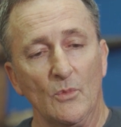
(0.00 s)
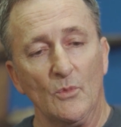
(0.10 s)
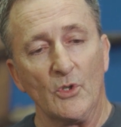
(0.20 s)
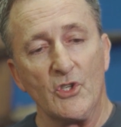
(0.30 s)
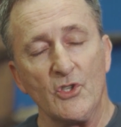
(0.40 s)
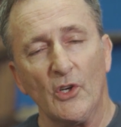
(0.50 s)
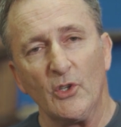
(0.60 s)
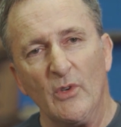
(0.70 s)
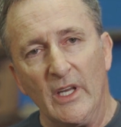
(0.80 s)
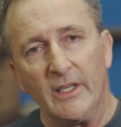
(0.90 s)
which is not
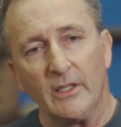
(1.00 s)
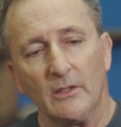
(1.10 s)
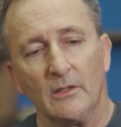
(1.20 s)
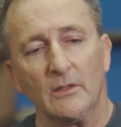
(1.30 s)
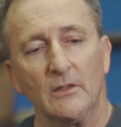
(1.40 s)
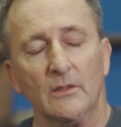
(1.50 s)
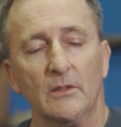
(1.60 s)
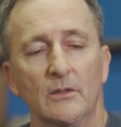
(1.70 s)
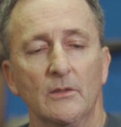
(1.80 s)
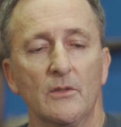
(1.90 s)
unique.
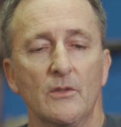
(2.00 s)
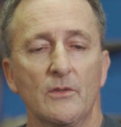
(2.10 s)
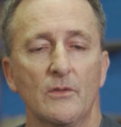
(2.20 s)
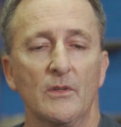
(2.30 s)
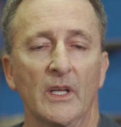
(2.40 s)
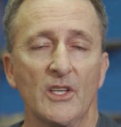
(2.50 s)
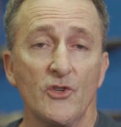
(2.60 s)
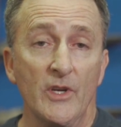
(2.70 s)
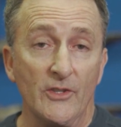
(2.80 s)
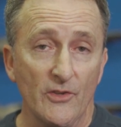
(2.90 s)
It is
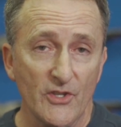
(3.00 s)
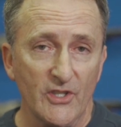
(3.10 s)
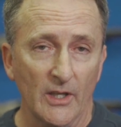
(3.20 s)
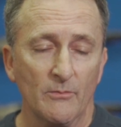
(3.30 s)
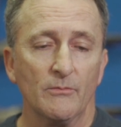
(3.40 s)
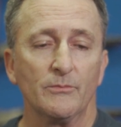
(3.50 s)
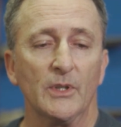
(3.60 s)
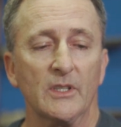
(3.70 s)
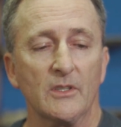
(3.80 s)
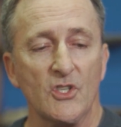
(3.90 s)
unique to this gun,
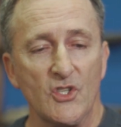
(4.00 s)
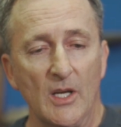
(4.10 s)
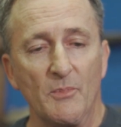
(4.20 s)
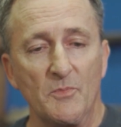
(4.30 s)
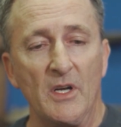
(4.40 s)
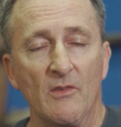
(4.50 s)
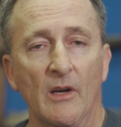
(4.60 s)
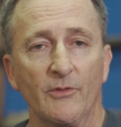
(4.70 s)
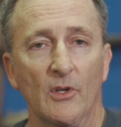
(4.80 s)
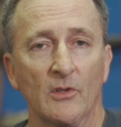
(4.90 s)
but this shape has been
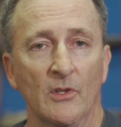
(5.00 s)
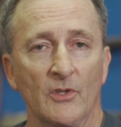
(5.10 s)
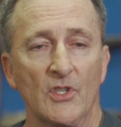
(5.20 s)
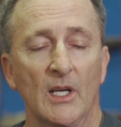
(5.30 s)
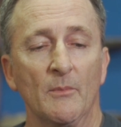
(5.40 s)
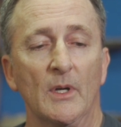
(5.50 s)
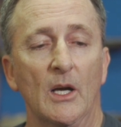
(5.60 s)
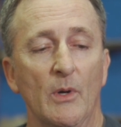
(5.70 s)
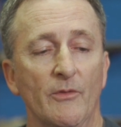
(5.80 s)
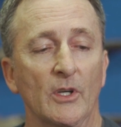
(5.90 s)
around for a long, long time.
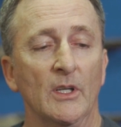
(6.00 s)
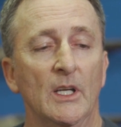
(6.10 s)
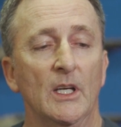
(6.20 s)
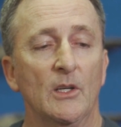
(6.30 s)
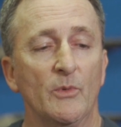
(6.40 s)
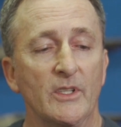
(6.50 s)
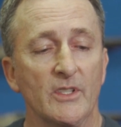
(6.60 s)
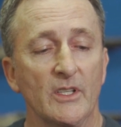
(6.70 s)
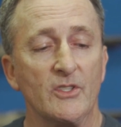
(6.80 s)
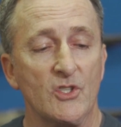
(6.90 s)
However, we
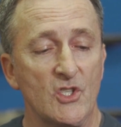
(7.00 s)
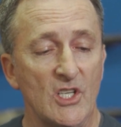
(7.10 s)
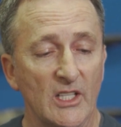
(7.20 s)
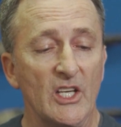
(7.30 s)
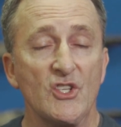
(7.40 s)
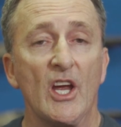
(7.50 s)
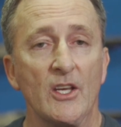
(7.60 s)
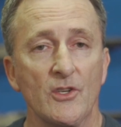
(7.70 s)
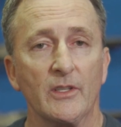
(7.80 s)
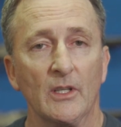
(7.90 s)
did subtly
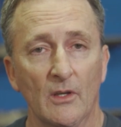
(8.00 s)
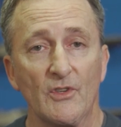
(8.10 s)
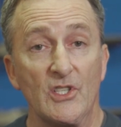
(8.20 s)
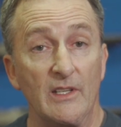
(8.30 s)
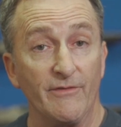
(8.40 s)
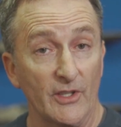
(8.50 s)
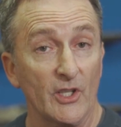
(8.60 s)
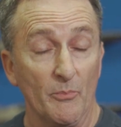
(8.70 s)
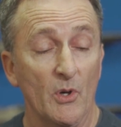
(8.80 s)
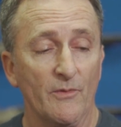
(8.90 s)
change it and obviously
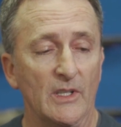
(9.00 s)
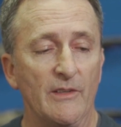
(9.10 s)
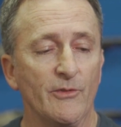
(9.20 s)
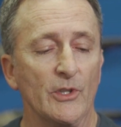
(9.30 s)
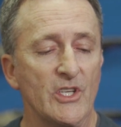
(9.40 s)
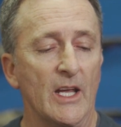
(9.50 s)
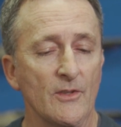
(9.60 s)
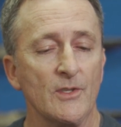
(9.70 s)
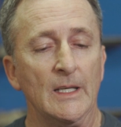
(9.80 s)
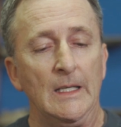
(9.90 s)
fitted it perfectly for his
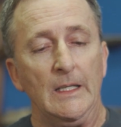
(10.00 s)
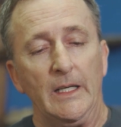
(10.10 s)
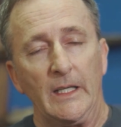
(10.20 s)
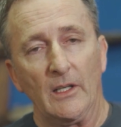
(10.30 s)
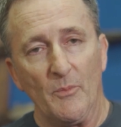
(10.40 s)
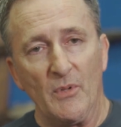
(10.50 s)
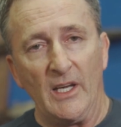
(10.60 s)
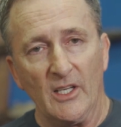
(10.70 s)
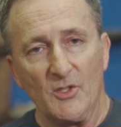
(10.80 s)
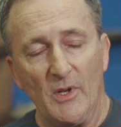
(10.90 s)
hands. And I'll let
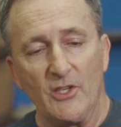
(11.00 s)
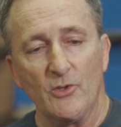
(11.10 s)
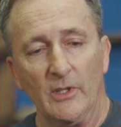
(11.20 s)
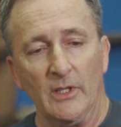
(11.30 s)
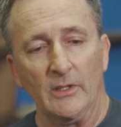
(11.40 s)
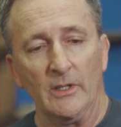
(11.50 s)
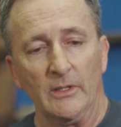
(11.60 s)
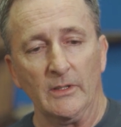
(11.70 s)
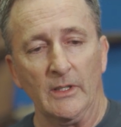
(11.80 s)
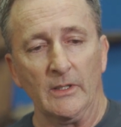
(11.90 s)
Brandon explain to you
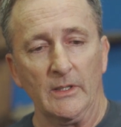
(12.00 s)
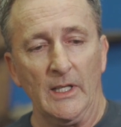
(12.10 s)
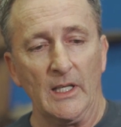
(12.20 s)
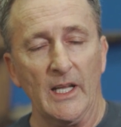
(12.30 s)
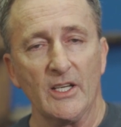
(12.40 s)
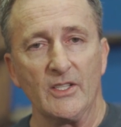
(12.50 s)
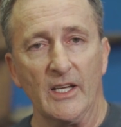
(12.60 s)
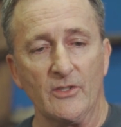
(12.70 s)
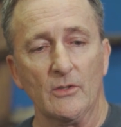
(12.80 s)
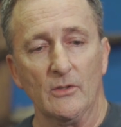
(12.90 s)
at a later
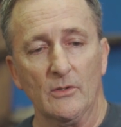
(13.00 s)
date